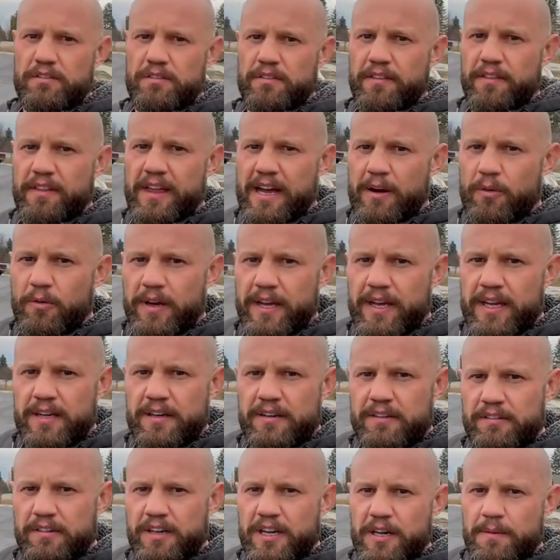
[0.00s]
that way,
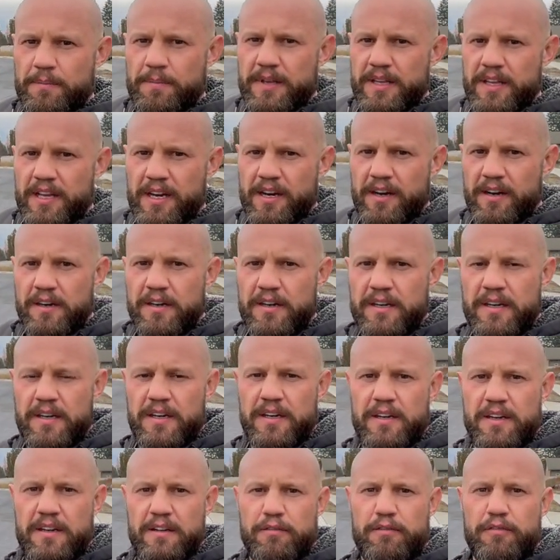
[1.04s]
right up in there,
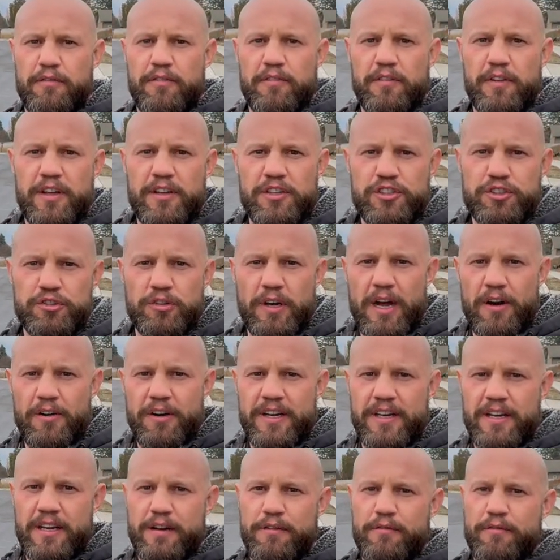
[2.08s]

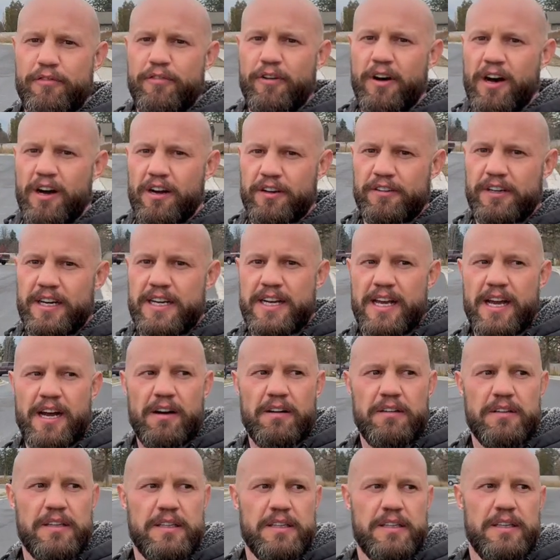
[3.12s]
shrouded in fog right now,